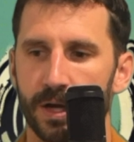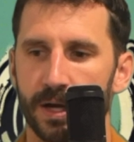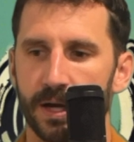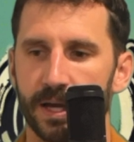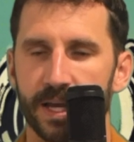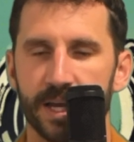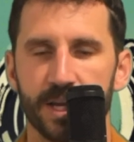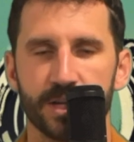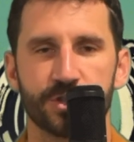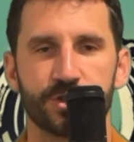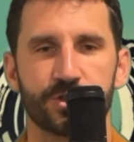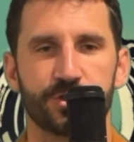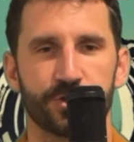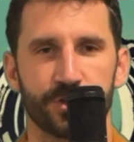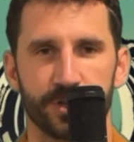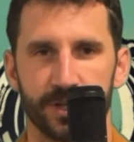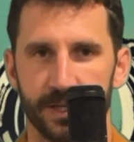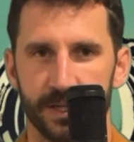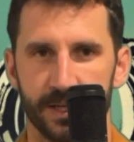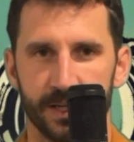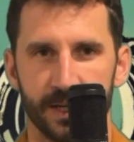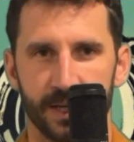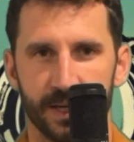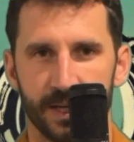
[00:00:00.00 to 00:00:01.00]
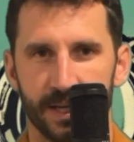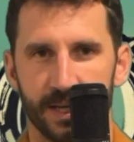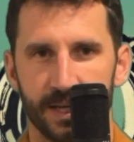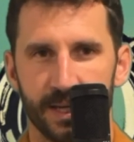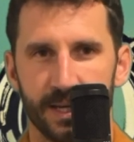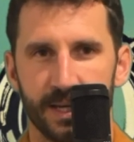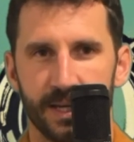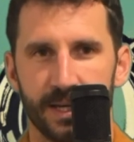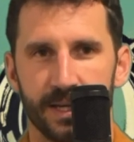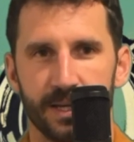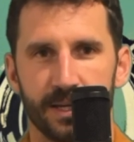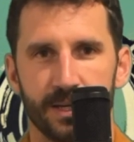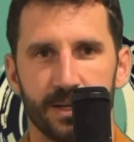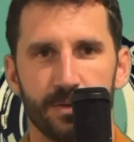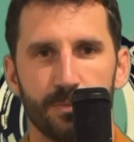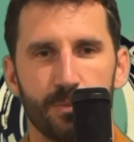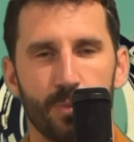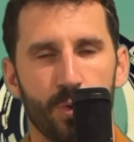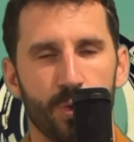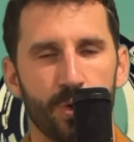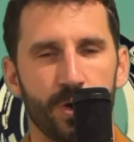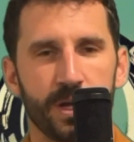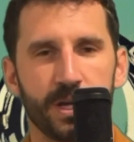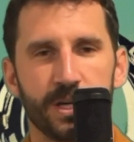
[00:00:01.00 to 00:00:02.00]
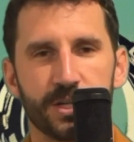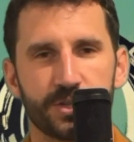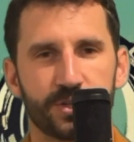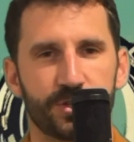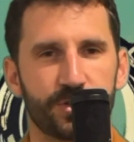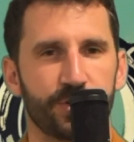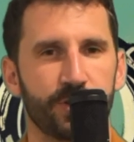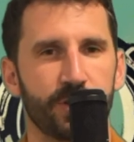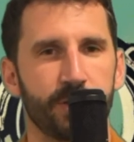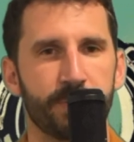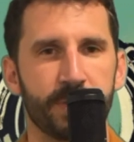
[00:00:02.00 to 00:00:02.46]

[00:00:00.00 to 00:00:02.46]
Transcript: history. More history,